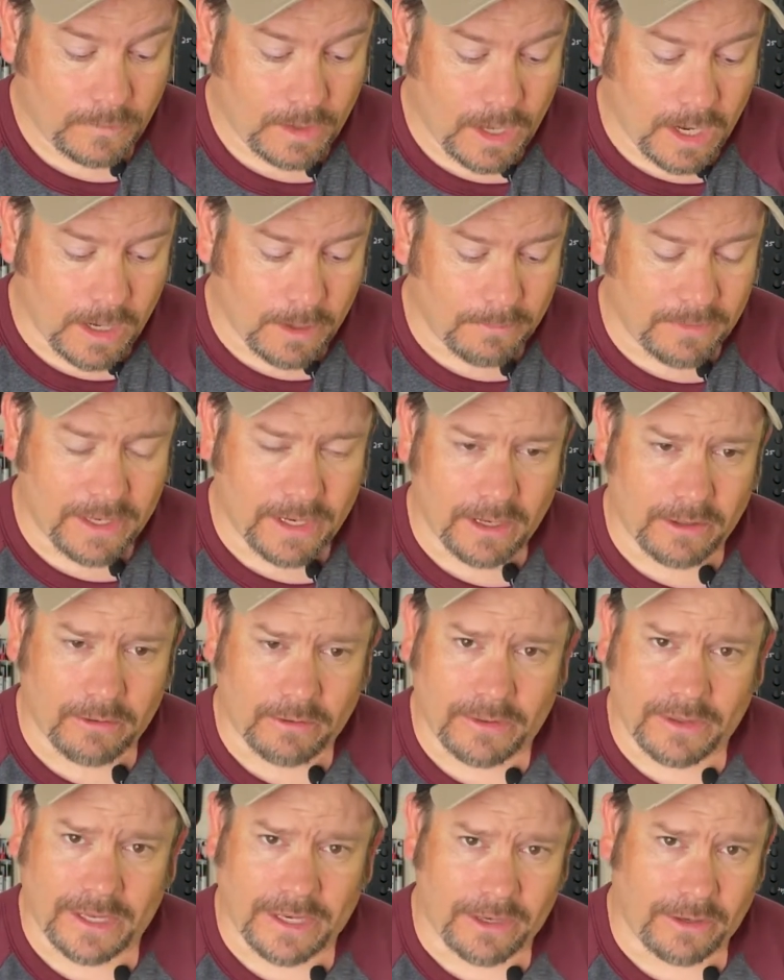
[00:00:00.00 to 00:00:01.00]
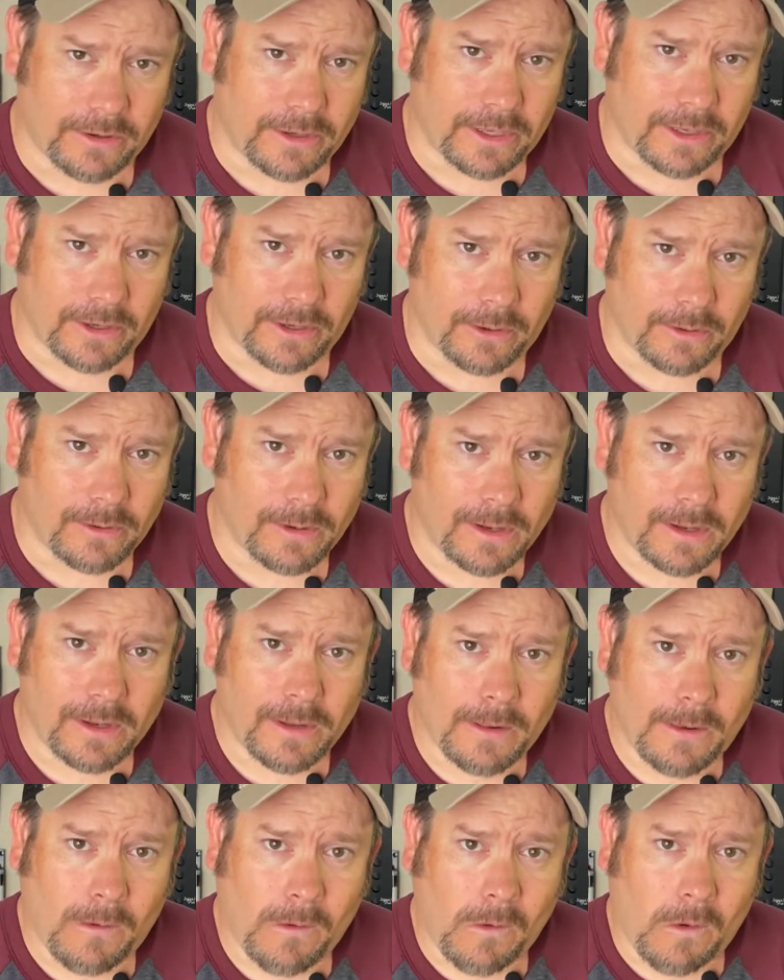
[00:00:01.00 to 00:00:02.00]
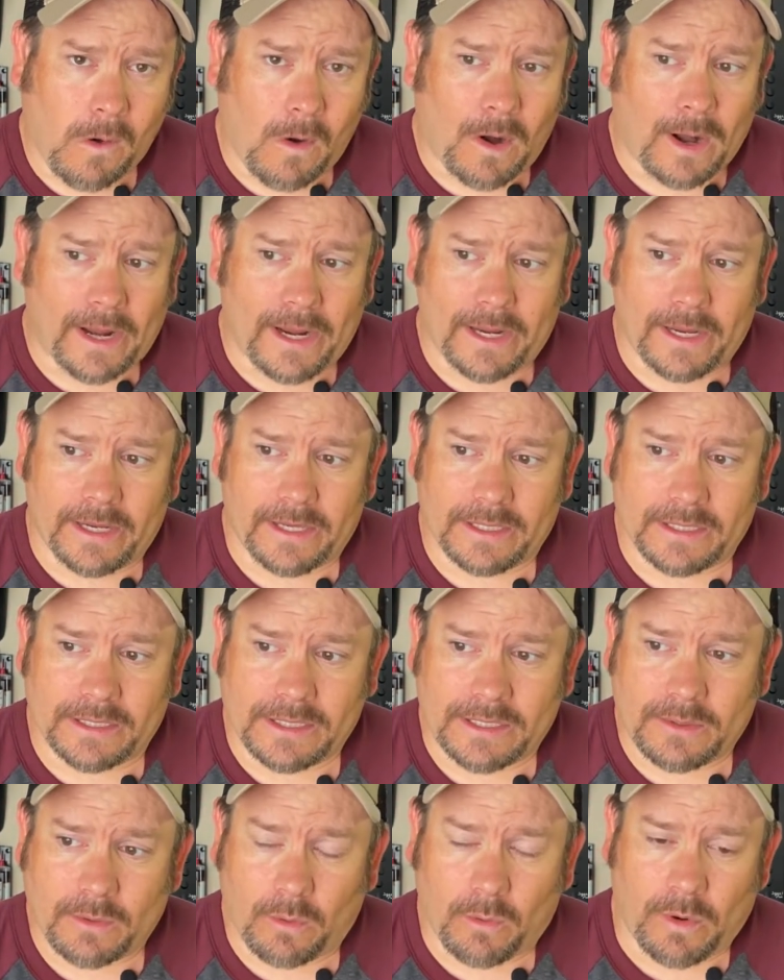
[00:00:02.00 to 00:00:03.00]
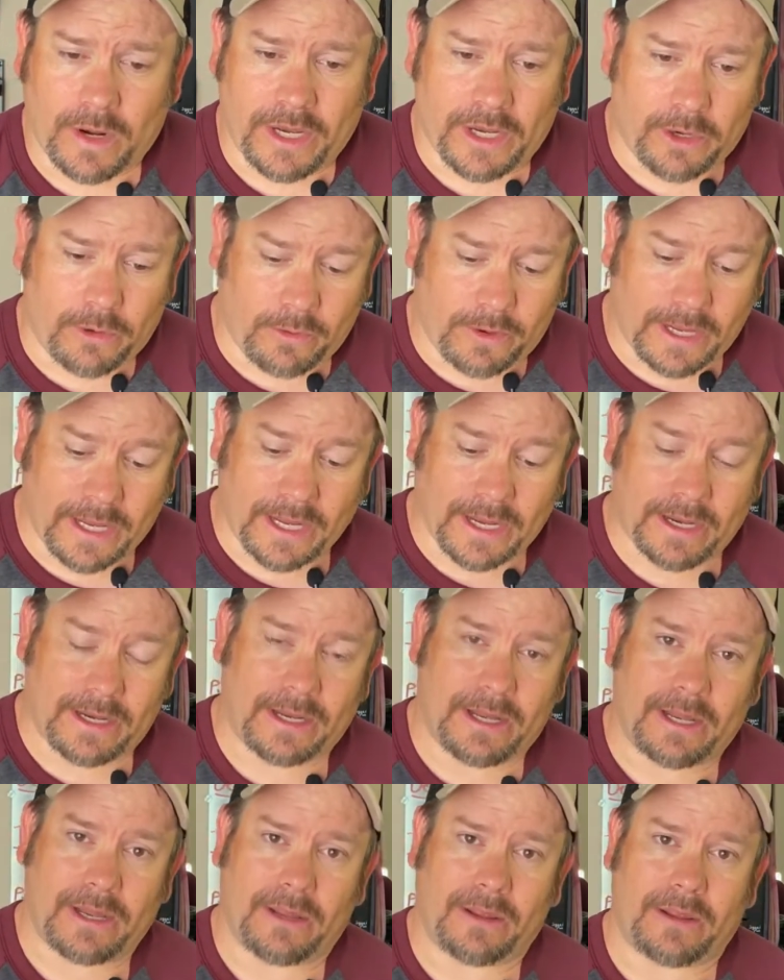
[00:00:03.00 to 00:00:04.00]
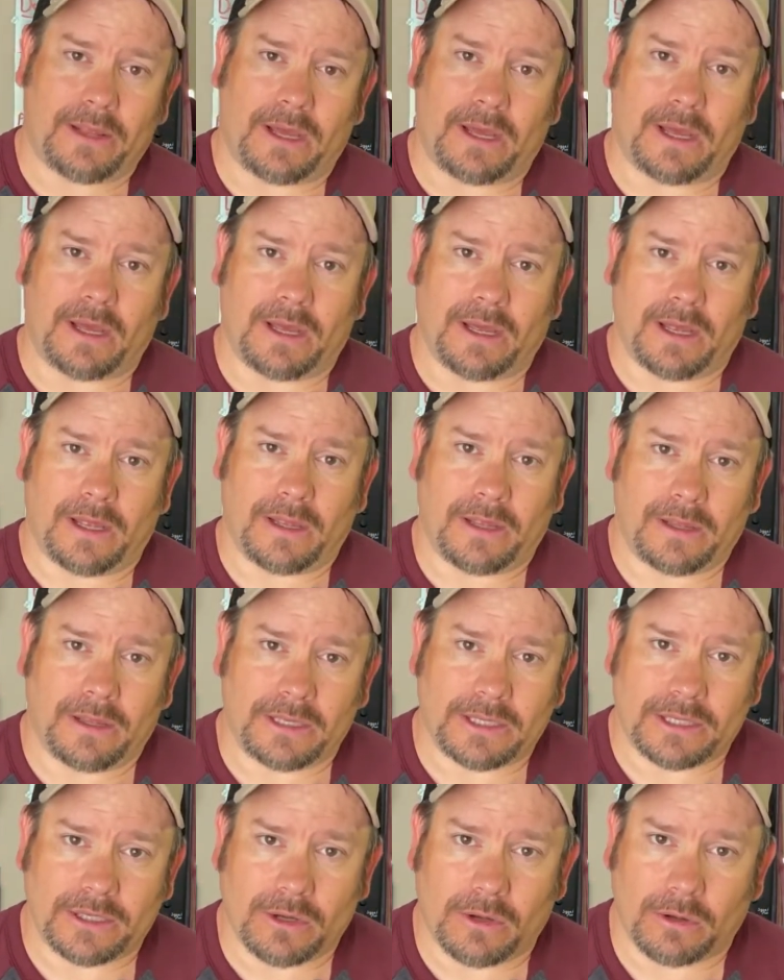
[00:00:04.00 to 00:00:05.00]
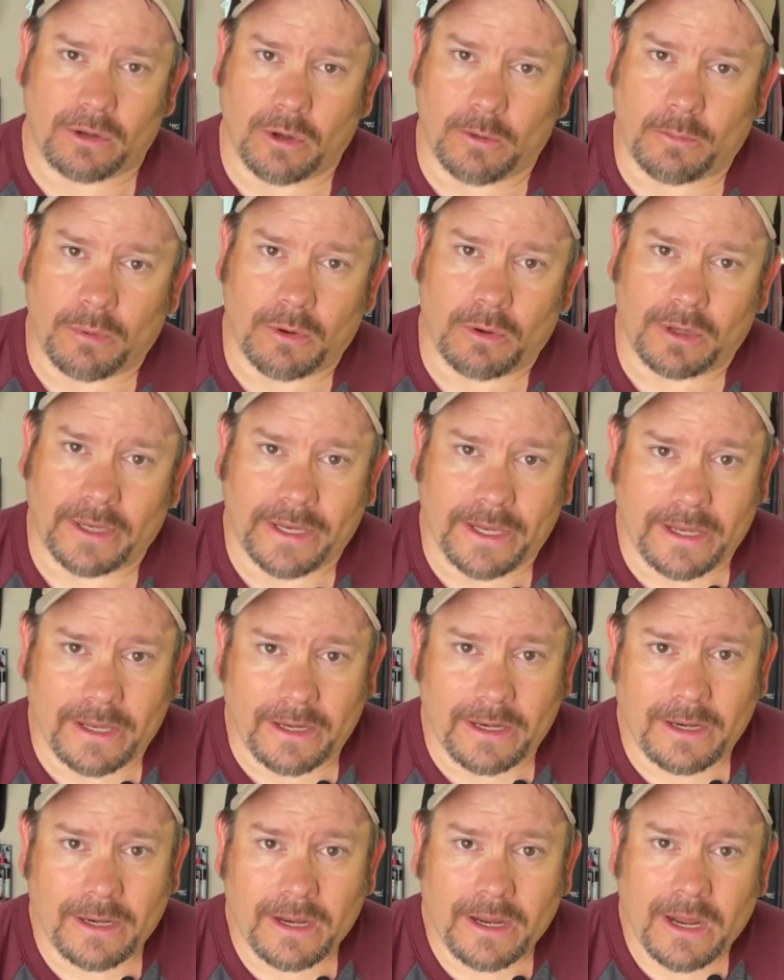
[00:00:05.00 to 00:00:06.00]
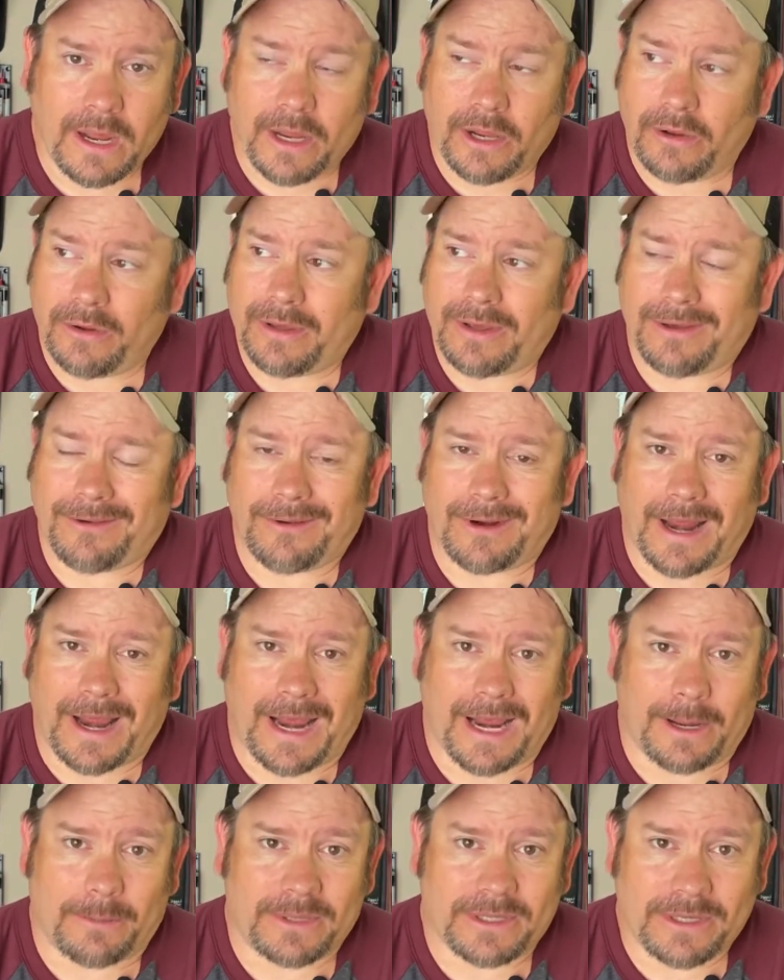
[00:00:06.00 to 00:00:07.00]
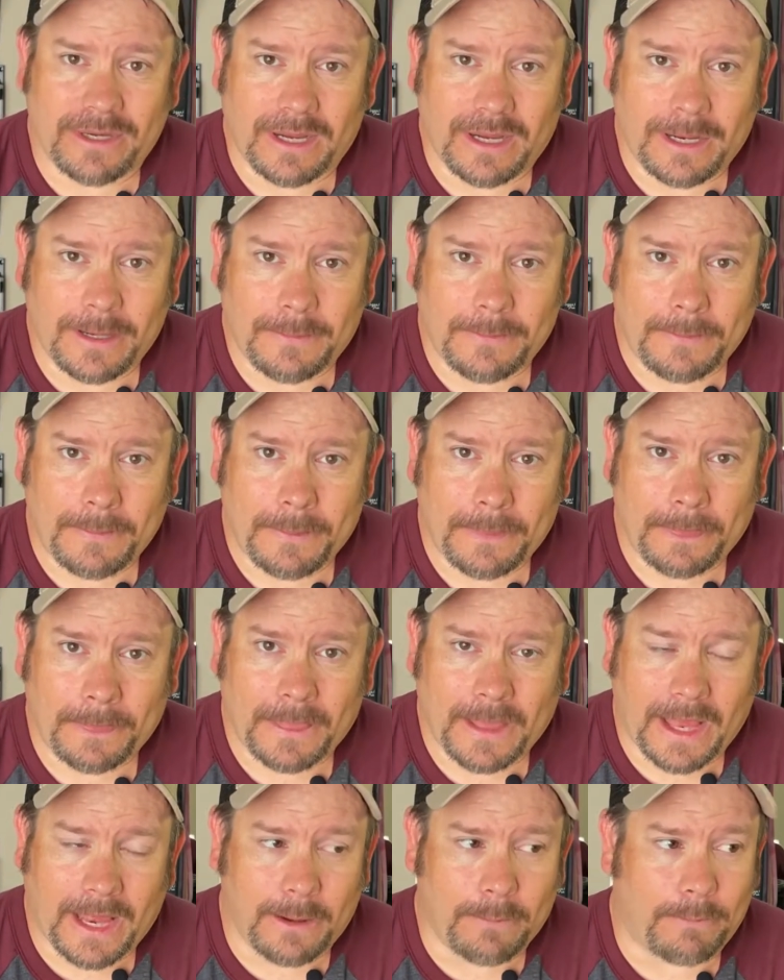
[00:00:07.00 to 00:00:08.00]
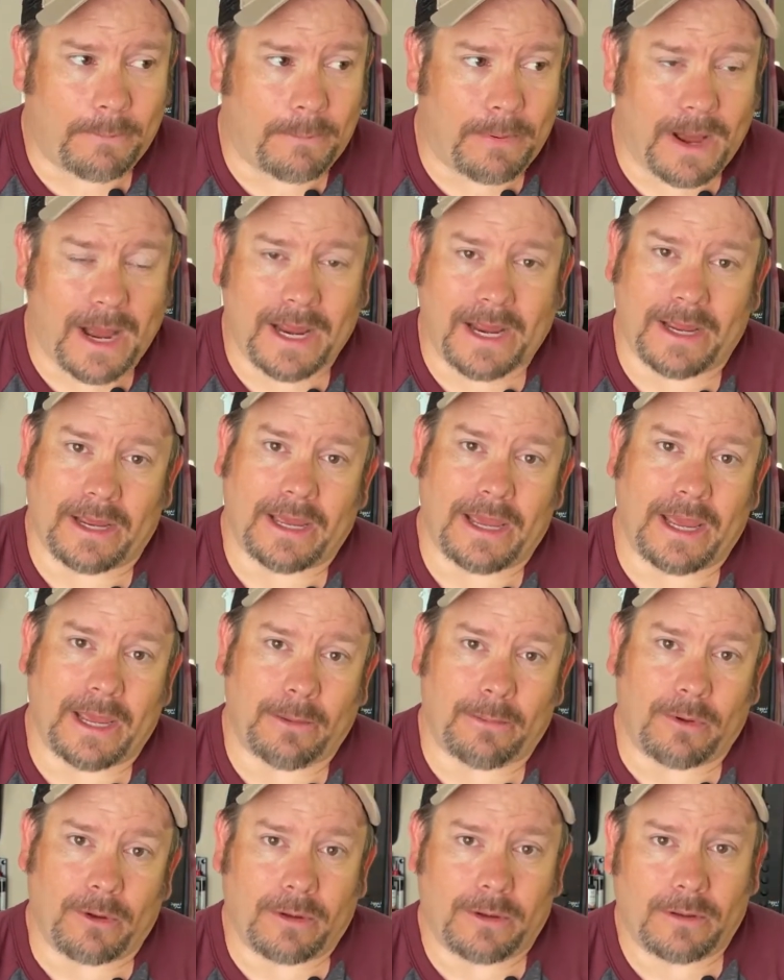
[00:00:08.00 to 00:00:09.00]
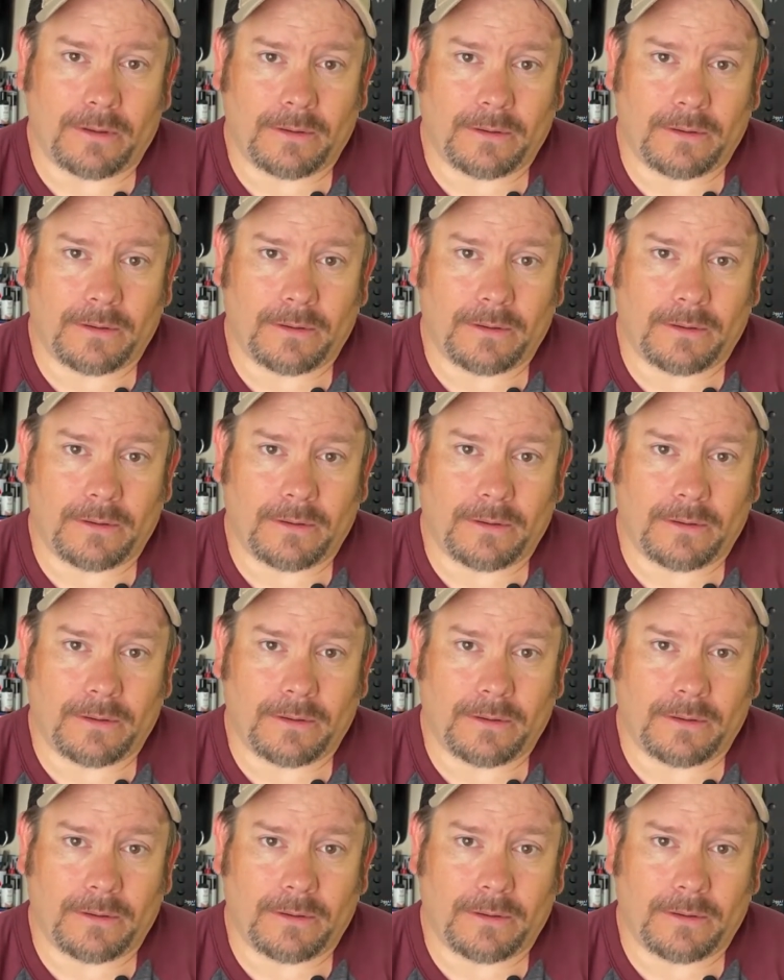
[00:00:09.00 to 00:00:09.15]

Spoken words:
The other thing you do is when you get the Solo Pulley in, you can go to Amazon and buy a cable.